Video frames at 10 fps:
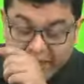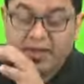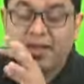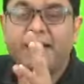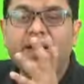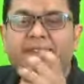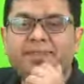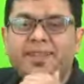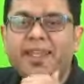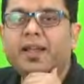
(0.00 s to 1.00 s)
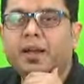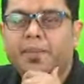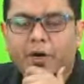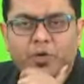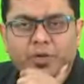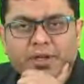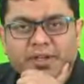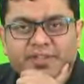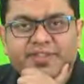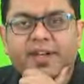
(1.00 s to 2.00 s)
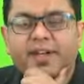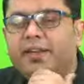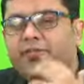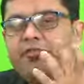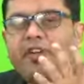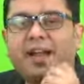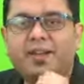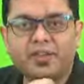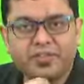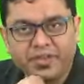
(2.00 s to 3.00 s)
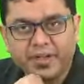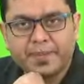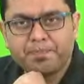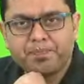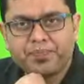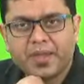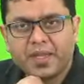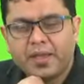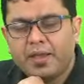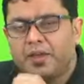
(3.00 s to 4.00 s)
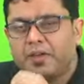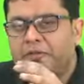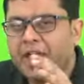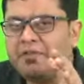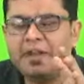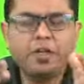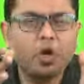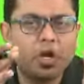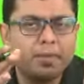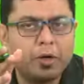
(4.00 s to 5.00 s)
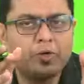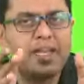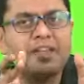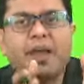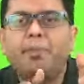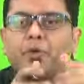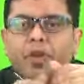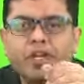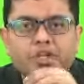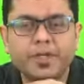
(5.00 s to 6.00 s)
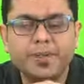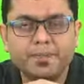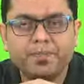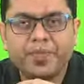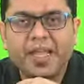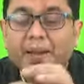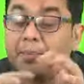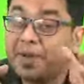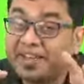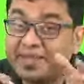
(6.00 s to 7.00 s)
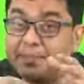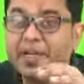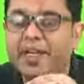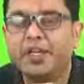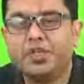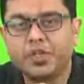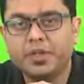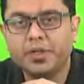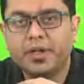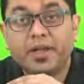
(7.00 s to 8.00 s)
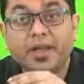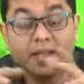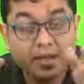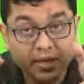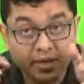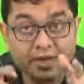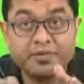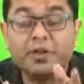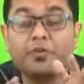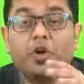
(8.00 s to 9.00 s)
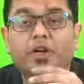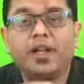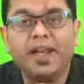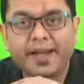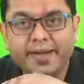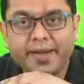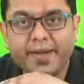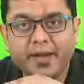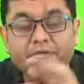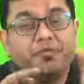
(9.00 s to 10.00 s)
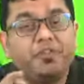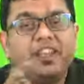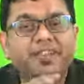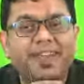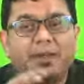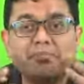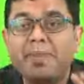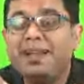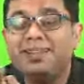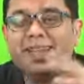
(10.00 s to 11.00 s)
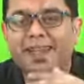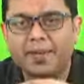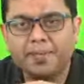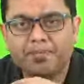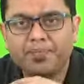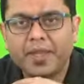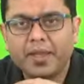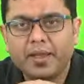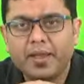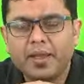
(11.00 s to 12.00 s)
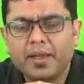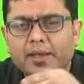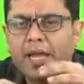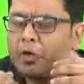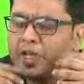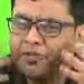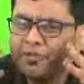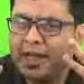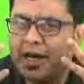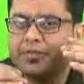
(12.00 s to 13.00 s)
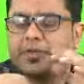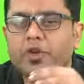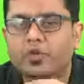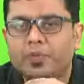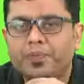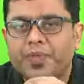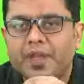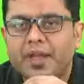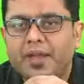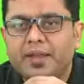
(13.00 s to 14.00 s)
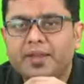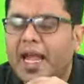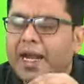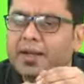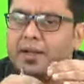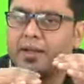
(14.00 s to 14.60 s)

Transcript: let us think about certain factors here. When we talk about evaporation, precipitation, river water entering, freezing, melting. Now, if I ask you that